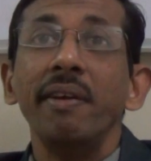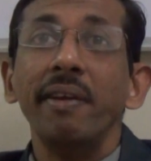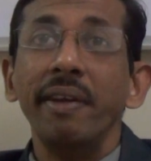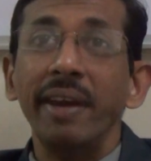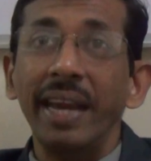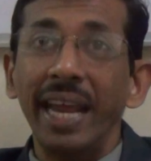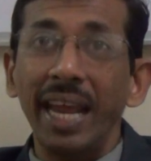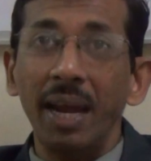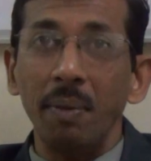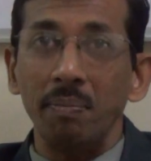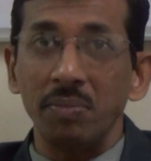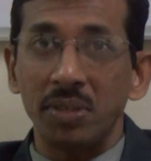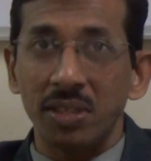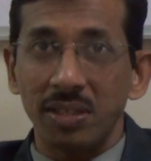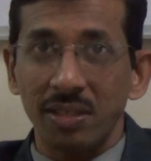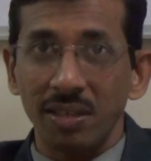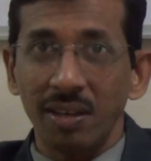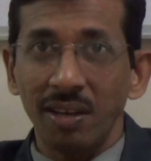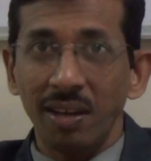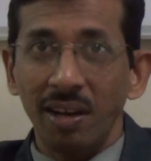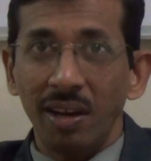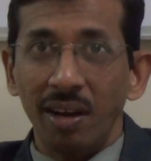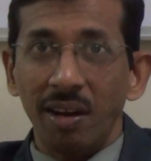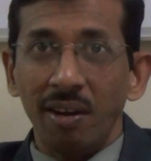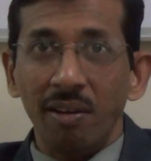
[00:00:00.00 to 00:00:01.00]
names,
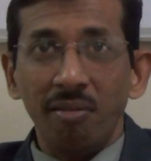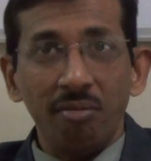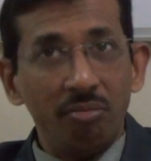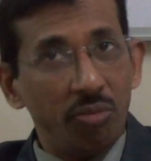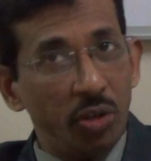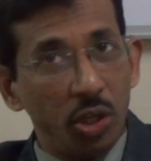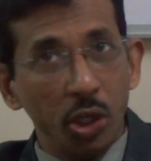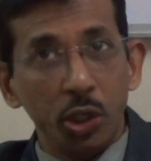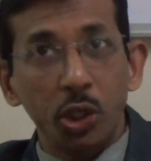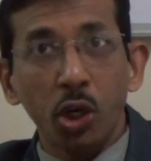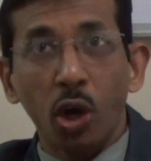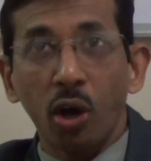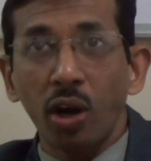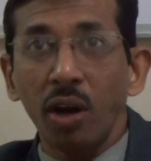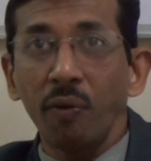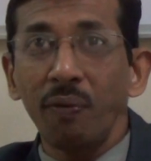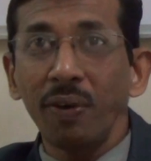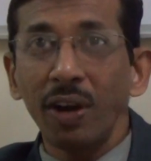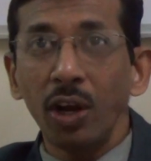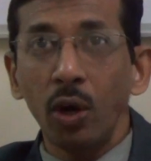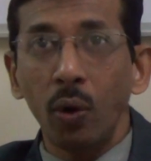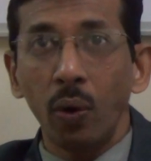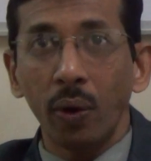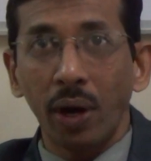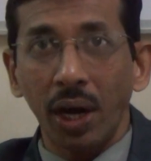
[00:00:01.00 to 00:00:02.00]
the
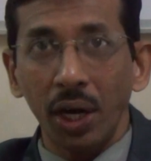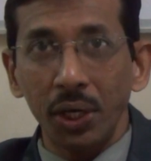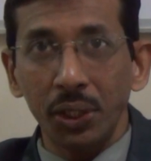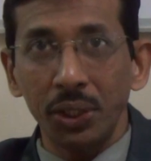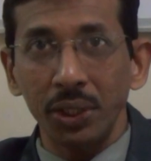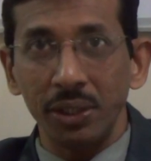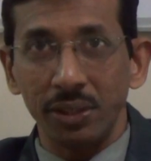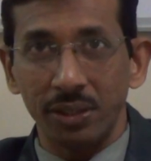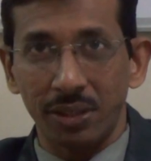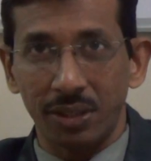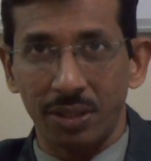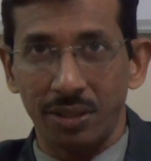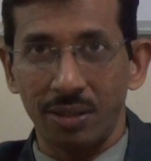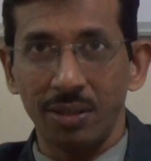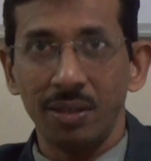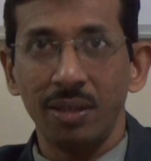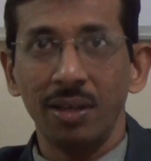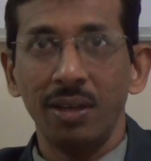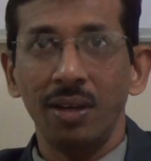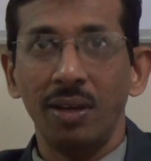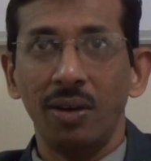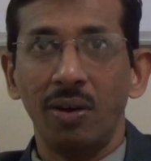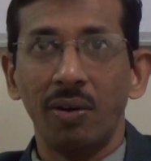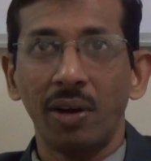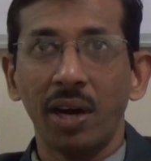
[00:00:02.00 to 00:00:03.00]
geographical locations?
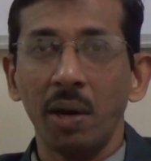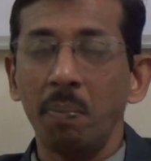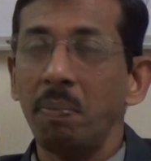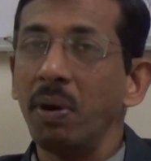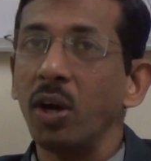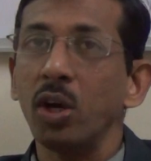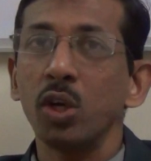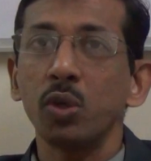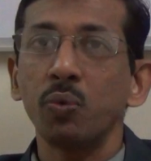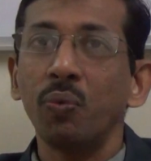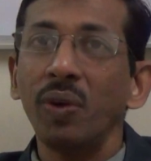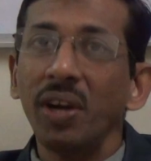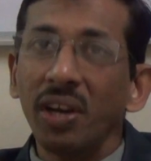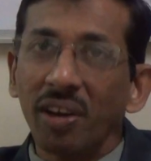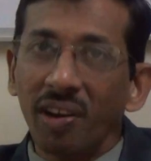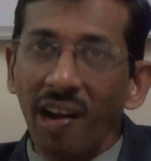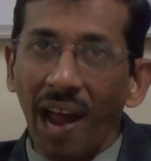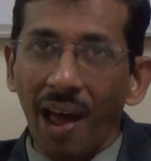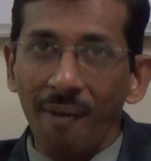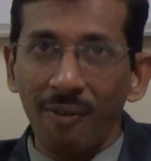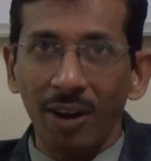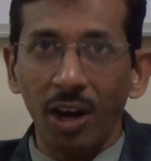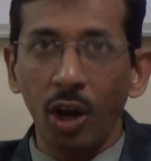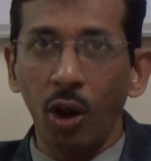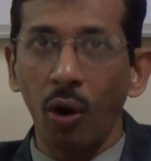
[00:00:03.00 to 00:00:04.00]
Okay, because we
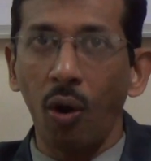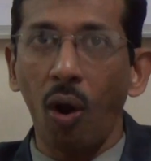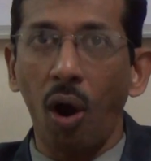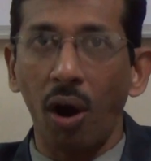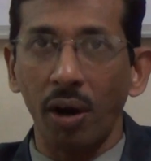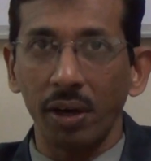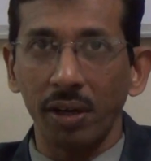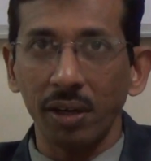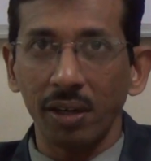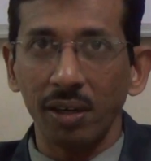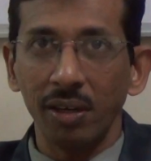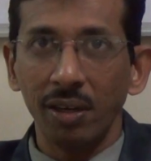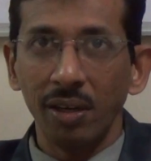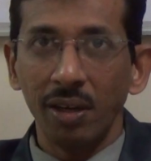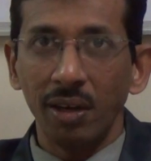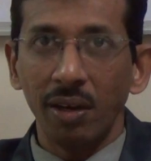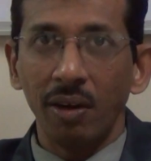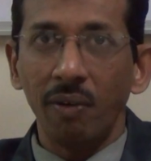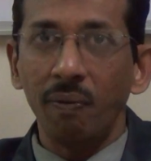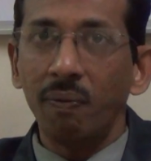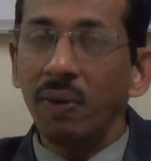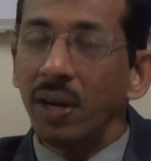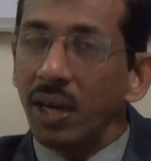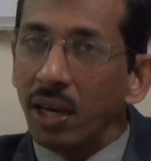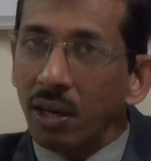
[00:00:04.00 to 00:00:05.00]
travel a lot.
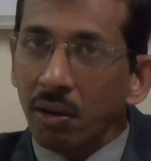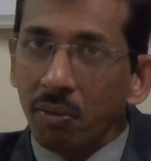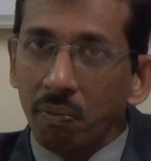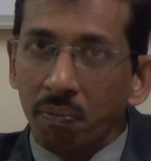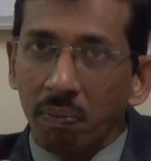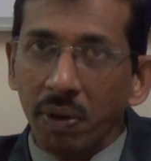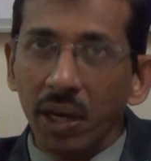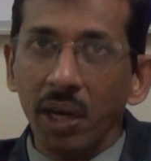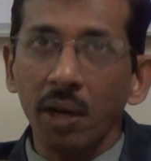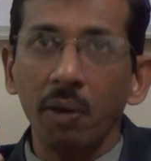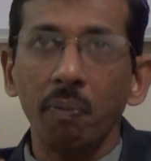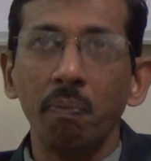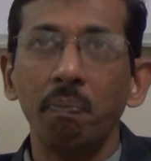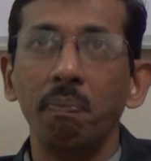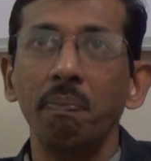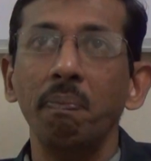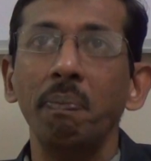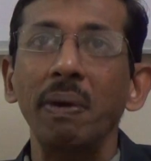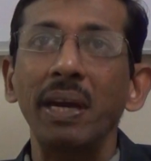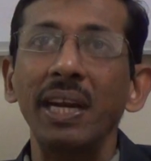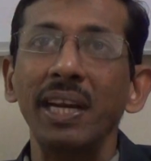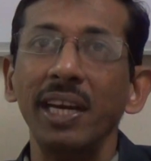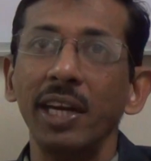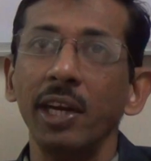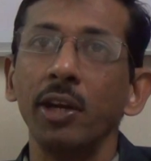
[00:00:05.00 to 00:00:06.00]
We
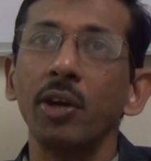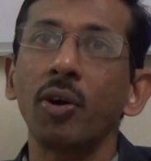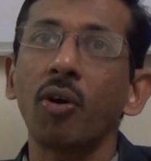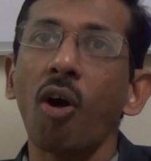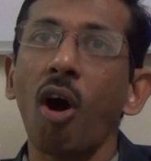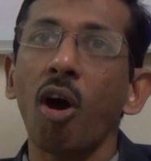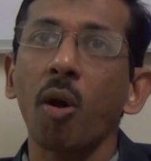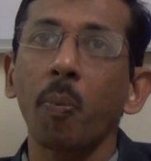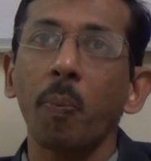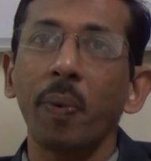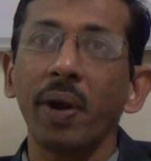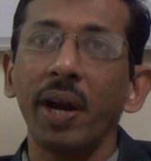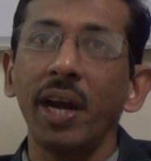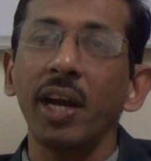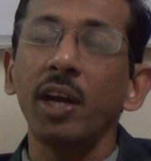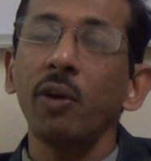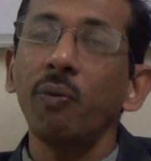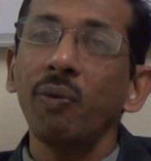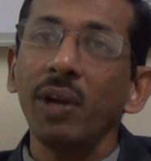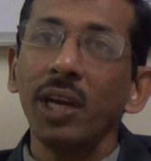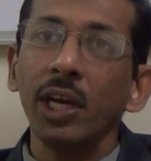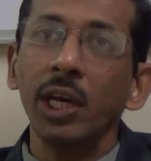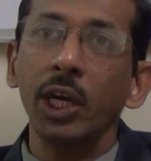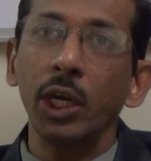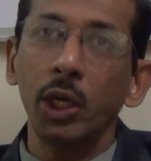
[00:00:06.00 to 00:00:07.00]
being in a corporate,
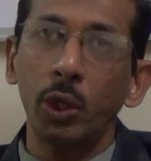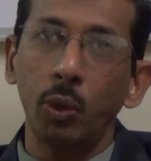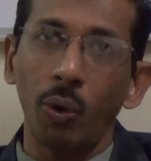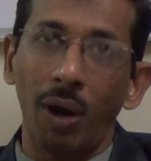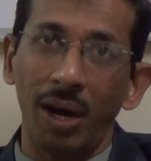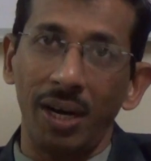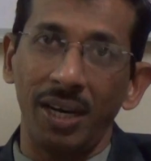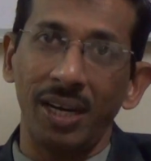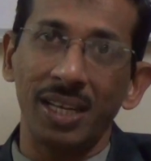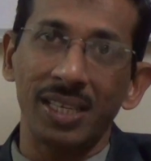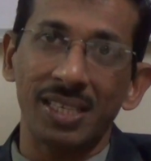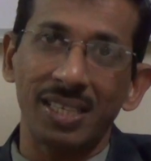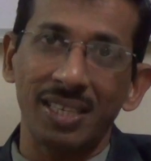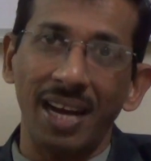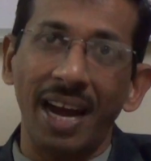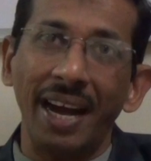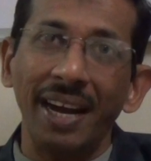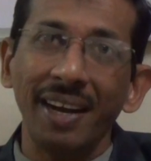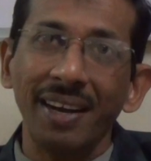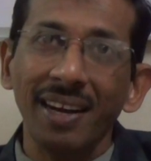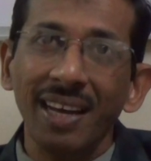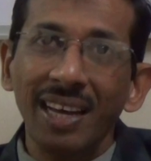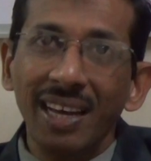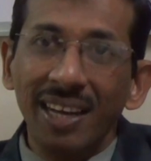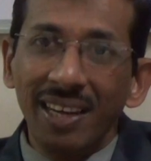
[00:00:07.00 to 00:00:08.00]
we need to
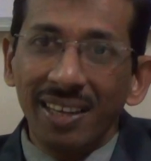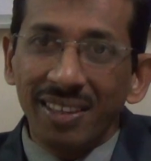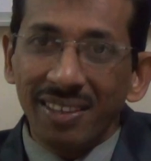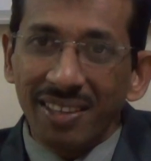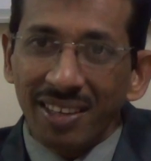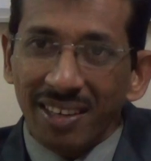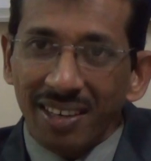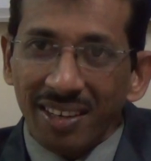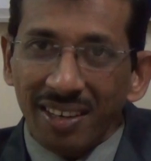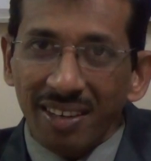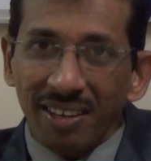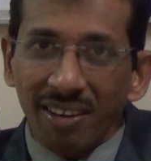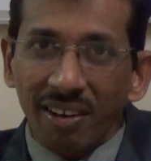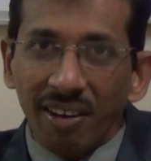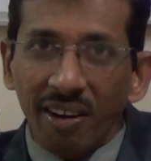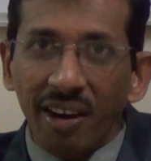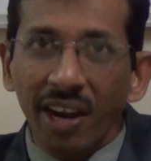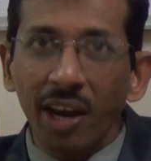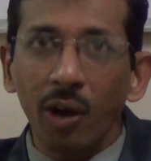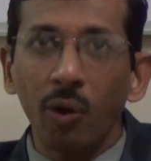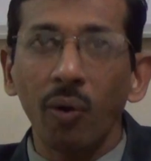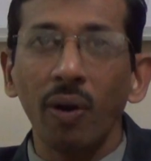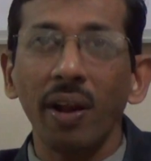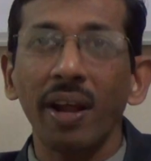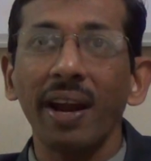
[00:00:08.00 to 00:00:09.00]
understand the
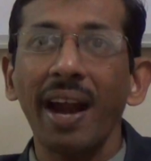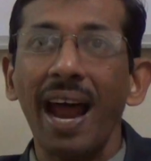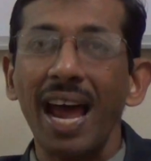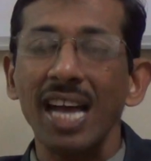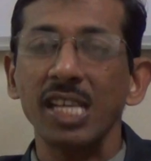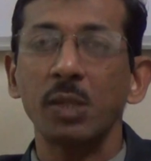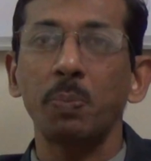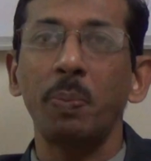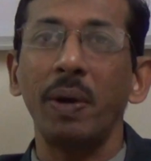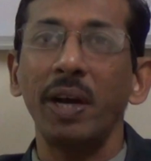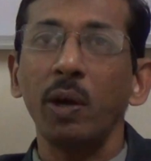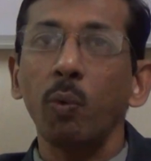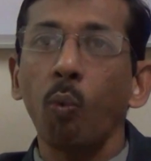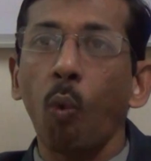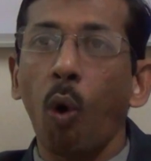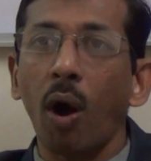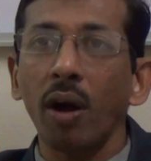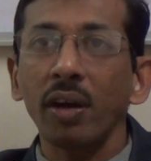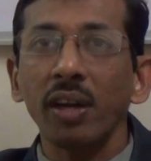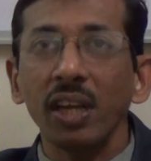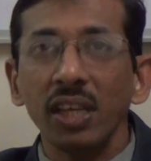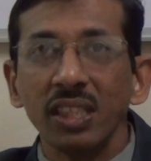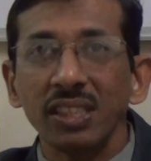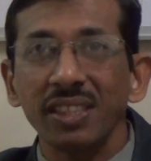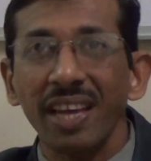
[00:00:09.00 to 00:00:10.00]
regular aspect,
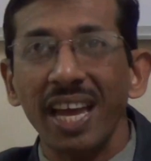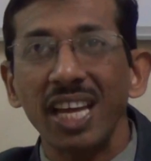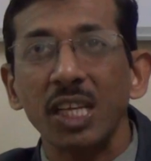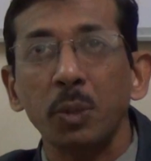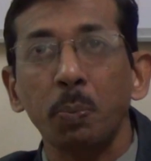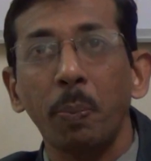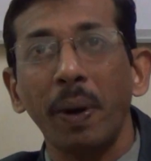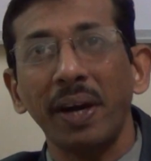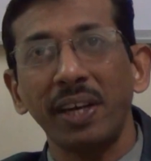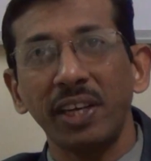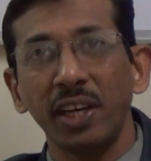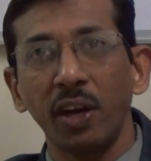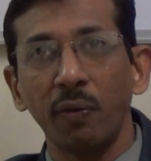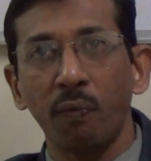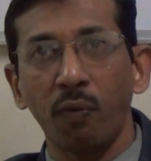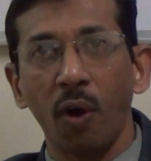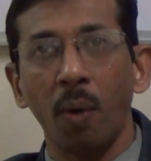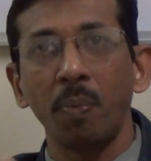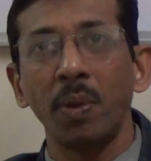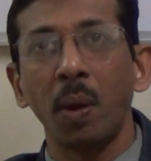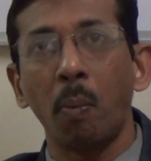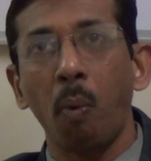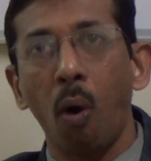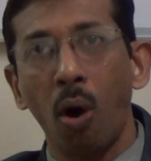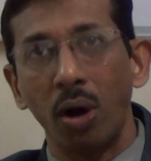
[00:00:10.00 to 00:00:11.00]
what is expected from
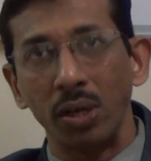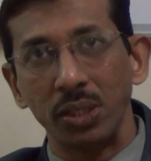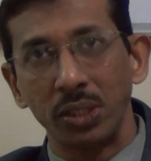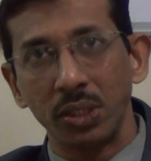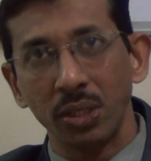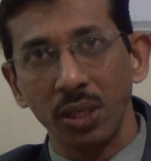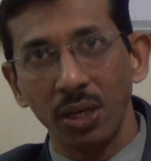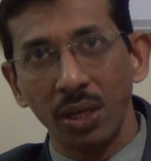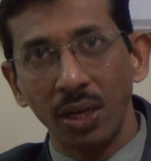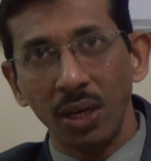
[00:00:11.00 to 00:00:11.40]
the boss.